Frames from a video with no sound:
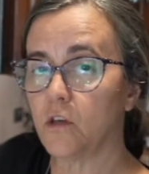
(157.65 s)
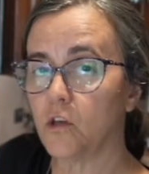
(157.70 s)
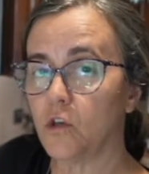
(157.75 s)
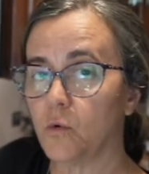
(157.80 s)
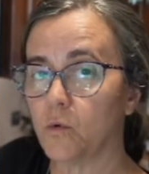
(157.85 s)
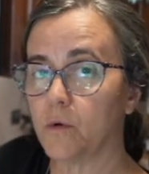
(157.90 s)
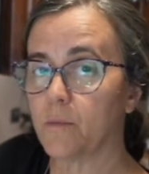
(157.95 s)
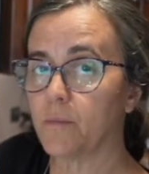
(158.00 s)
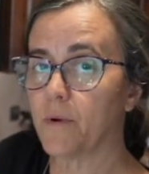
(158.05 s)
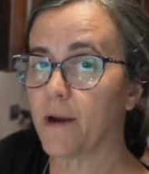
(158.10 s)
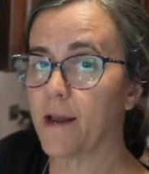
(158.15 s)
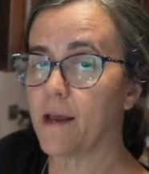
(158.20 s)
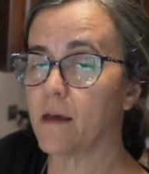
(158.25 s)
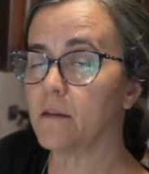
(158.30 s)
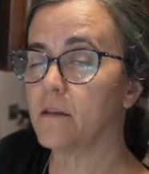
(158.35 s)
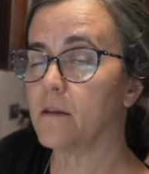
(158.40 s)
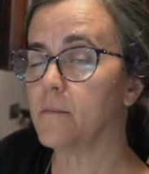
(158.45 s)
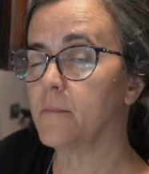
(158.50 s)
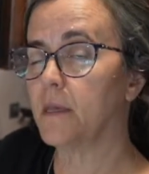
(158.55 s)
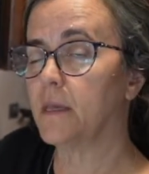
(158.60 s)
you would brown
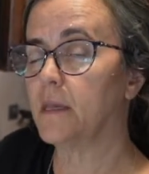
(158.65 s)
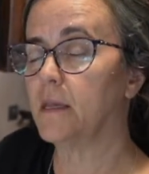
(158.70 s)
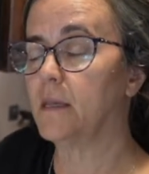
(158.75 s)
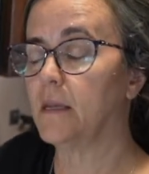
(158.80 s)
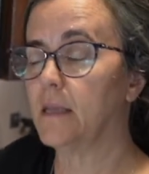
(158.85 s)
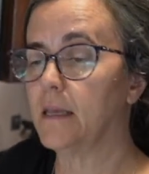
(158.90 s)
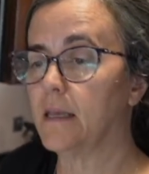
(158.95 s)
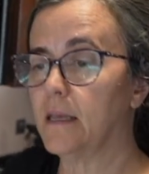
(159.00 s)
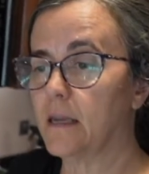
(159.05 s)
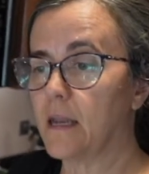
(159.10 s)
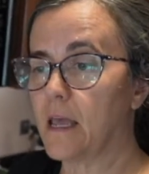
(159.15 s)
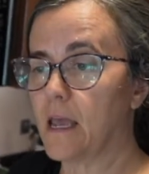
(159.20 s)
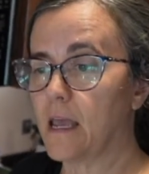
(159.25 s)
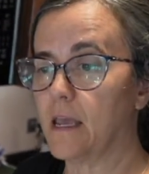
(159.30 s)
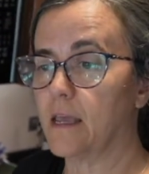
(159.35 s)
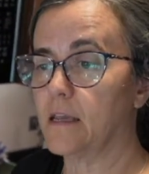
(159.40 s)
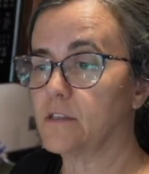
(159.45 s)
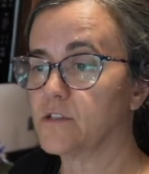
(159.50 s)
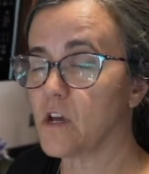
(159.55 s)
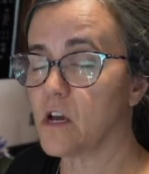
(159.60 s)
the meat in
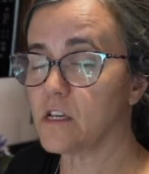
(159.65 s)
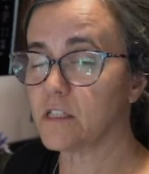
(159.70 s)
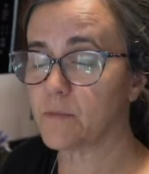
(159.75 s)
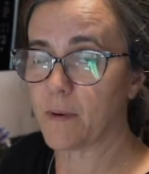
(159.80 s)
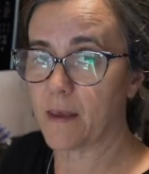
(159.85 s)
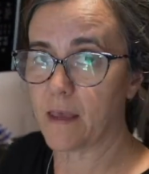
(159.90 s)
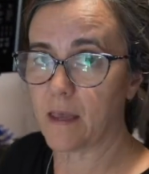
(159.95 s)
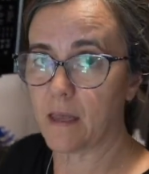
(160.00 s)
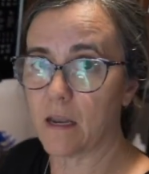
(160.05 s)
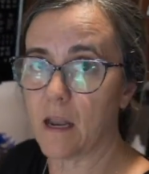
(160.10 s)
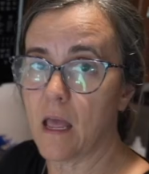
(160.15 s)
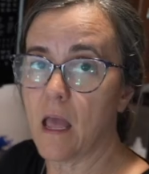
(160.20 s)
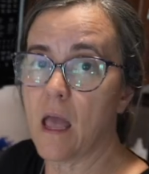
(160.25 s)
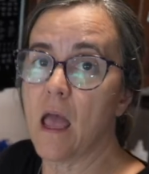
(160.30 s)
a saucepan.